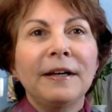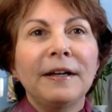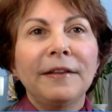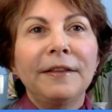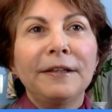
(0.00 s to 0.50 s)

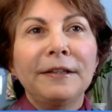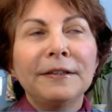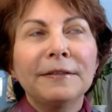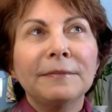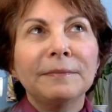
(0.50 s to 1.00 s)

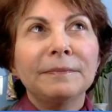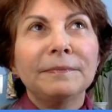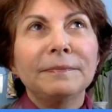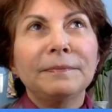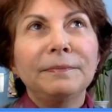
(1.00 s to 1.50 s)
There's
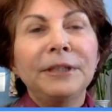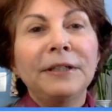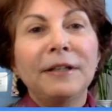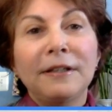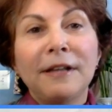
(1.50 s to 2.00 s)
been
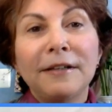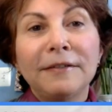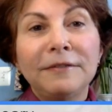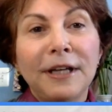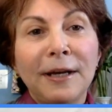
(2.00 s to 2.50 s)
a lot
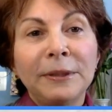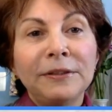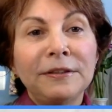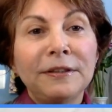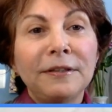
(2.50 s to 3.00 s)
of
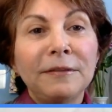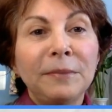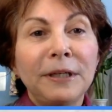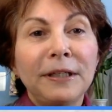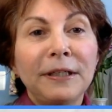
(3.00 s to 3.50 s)
damage done
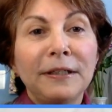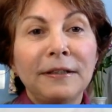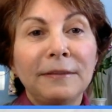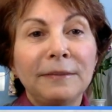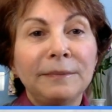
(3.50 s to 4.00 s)
by
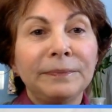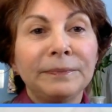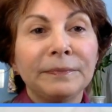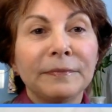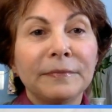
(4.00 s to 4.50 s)

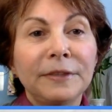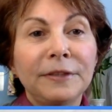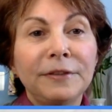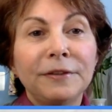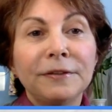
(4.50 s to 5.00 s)

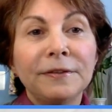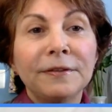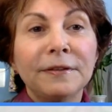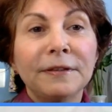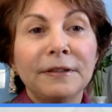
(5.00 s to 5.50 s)
teachers
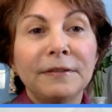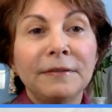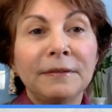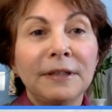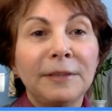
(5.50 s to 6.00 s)
in
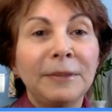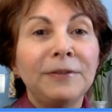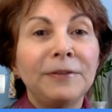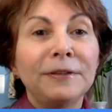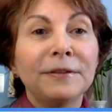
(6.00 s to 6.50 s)

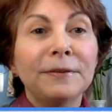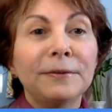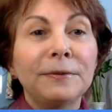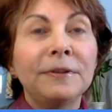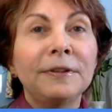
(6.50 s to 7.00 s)
elementary
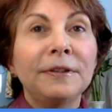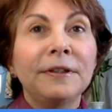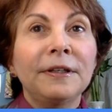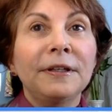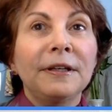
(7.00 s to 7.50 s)
school
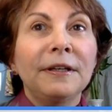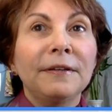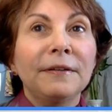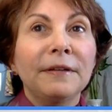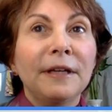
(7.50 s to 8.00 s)

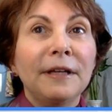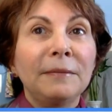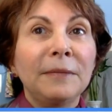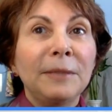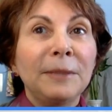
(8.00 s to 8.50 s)

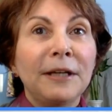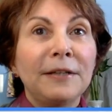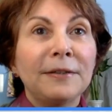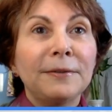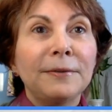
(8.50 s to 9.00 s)
and maybe high
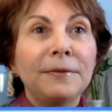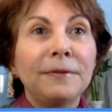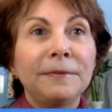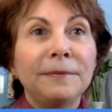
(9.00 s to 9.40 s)
school